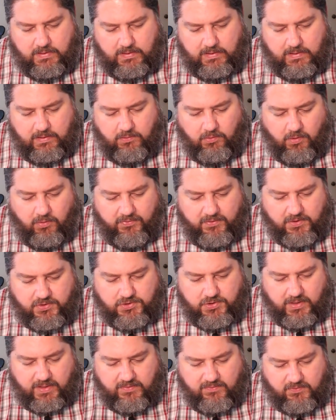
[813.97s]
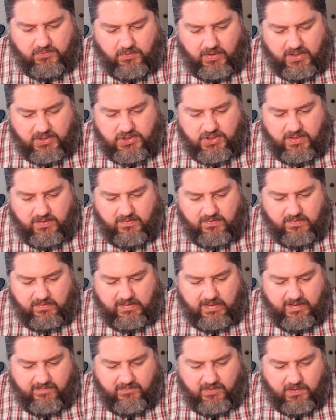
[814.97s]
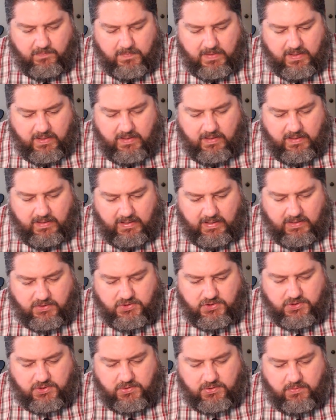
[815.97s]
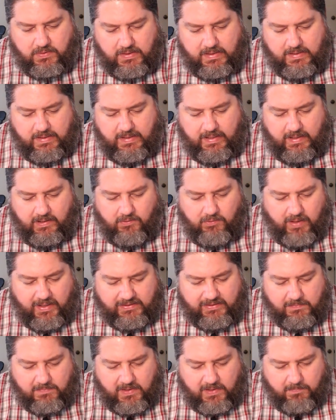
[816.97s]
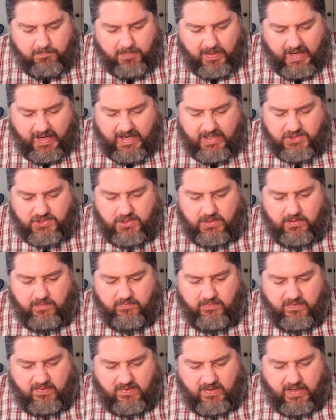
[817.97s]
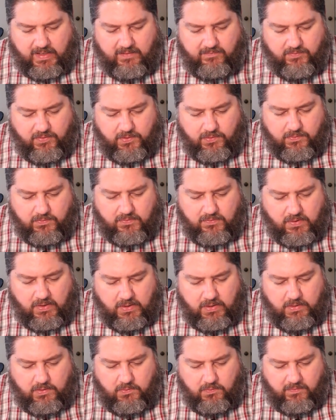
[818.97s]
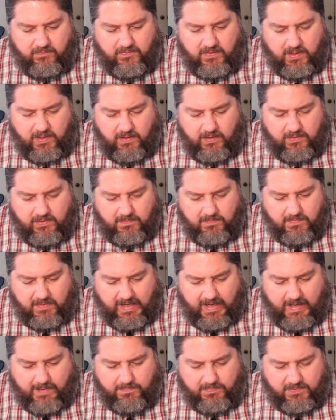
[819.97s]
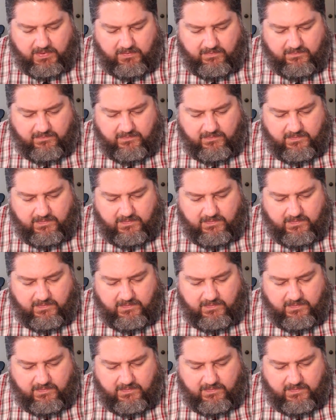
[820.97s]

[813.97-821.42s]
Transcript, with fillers: and all their transgressions that they have committed against you, and grant them compassion in the sight of those who have carried them captive,